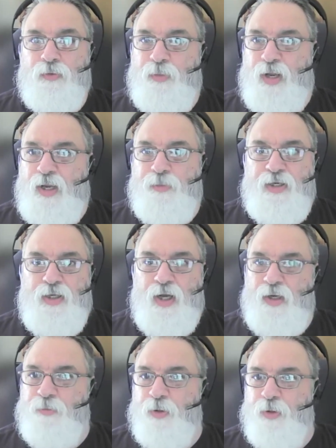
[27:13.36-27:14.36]
baby
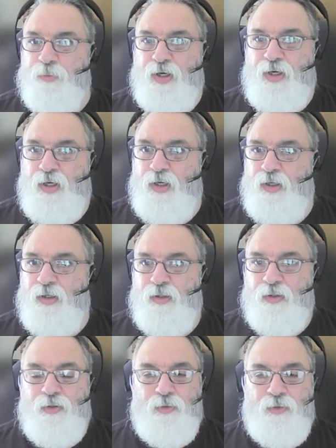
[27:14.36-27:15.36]
diaper money
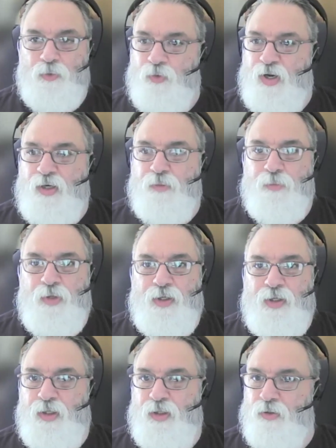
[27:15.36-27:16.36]
or rent
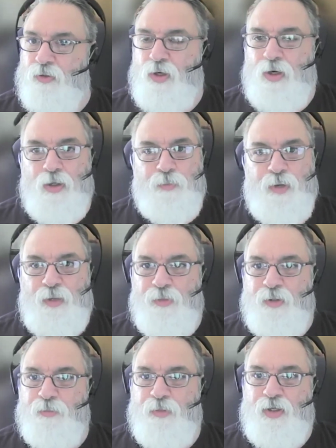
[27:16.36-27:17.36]
money or car
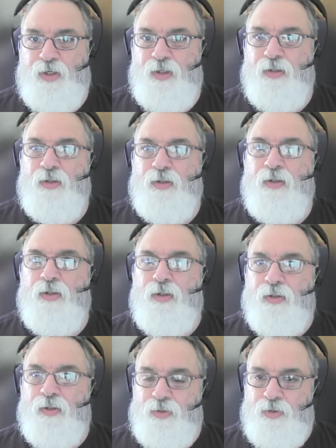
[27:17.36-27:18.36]
payment money.
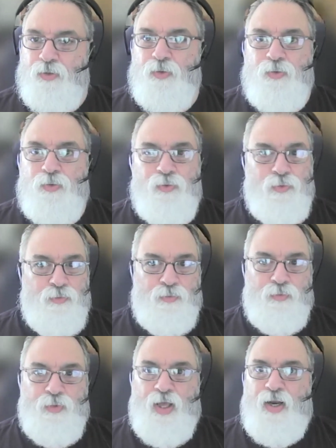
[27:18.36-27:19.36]
Use
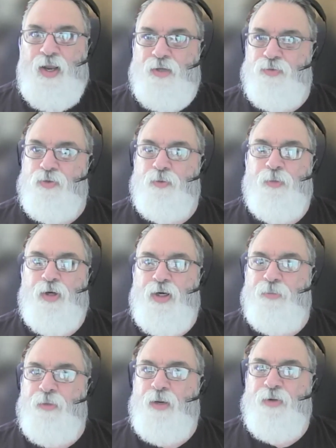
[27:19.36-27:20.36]
that extra money
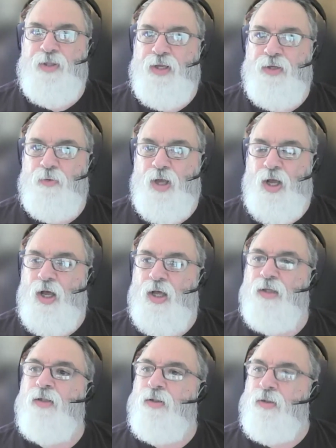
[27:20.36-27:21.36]
maybe that you
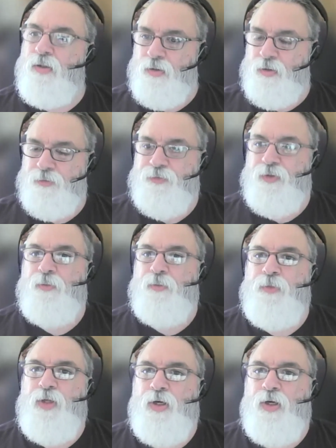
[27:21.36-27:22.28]
got from,